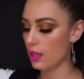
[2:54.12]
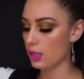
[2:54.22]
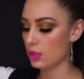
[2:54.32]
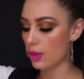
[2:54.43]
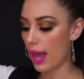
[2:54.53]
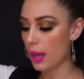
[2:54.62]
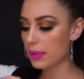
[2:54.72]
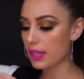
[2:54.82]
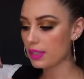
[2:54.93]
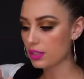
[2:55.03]
So now
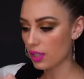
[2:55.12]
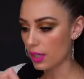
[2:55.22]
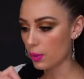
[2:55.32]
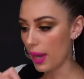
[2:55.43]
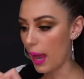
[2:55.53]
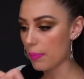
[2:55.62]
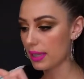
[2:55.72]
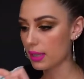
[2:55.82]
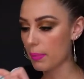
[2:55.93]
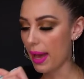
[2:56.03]
I'm gonna start
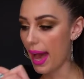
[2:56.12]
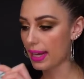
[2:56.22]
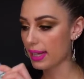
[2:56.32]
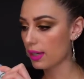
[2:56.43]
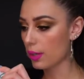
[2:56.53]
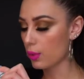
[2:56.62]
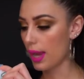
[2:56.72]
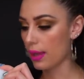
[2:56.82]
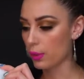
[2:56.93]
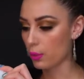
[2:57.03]
wrapping the batting
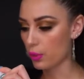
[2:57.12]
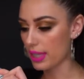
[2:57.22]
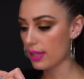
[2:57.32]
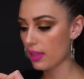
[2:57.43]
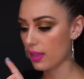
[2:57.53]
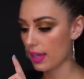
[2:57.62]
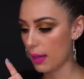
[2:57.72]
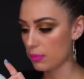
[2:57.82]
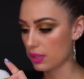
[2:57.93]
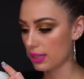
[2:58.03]
around the wreath, and
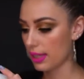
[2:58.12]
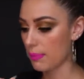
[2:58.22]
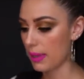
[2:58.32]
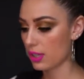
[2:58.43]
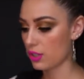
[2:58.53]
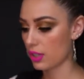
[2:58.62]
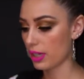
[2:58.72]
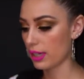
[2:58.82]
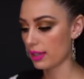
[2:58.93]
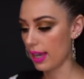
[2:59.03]
I'm just gonna make
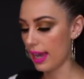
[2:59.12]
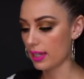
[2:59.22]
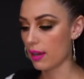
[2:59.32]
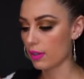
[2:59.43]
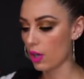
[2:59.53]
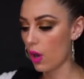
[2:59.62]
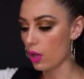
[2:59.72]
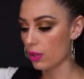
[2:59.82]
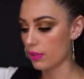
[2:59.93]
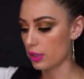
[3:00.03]
sure that I cover
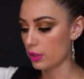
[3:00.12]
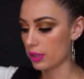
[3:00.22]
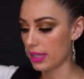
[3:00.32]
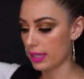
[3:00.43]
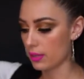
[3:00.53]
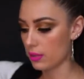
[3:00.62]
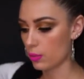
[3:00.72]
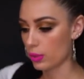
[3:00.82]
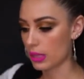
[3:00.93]
all of the green with the